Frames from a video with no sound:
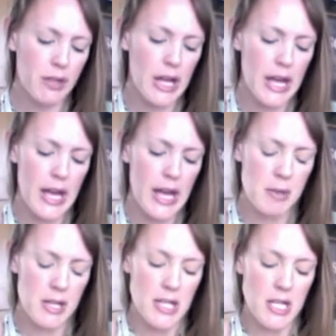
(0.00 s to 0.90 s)

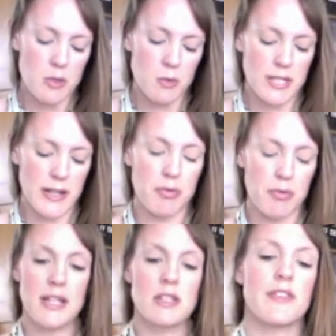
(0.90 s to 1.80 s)
I'll take the
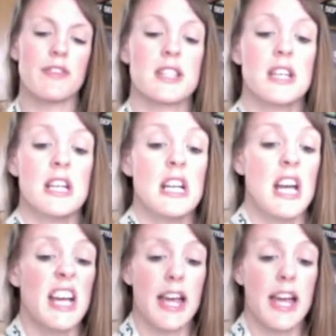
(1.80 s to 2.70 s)
price off this.
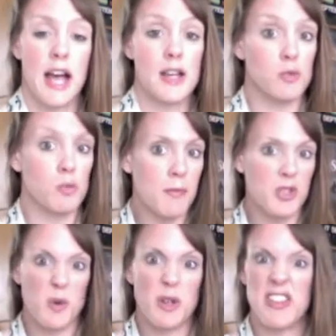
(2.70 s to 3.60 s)
Again, guys, what I'm
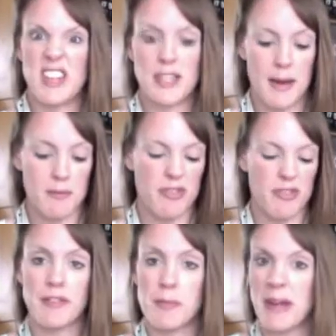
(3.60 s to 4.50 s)
showing you, these games were
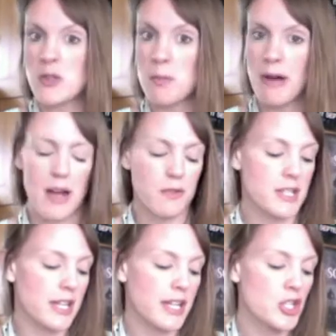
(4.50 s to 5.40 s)
50p to £1
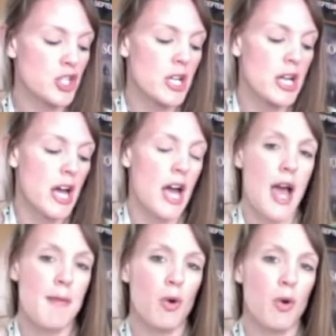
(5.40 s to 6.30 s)
each.
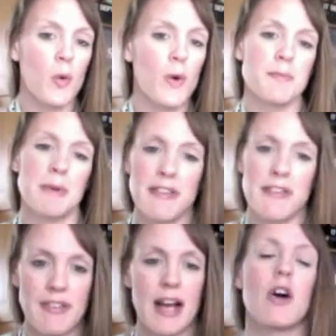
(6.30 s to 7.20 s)
Always been a
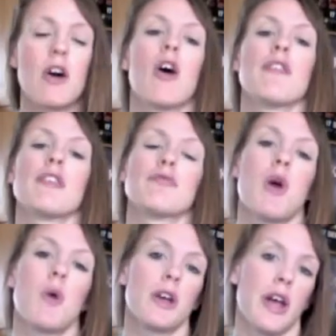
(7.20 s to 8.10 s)
fan of
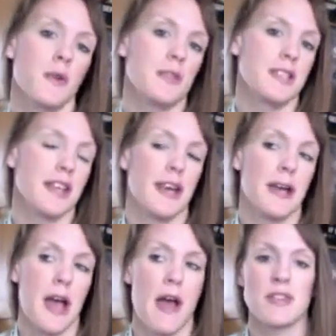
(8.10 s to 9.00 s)
roller coaster
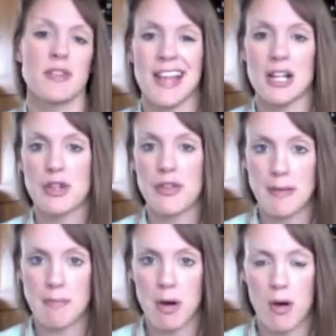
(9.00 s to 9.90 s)
/
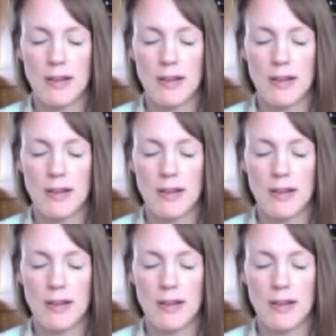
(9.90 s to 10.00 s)
theme park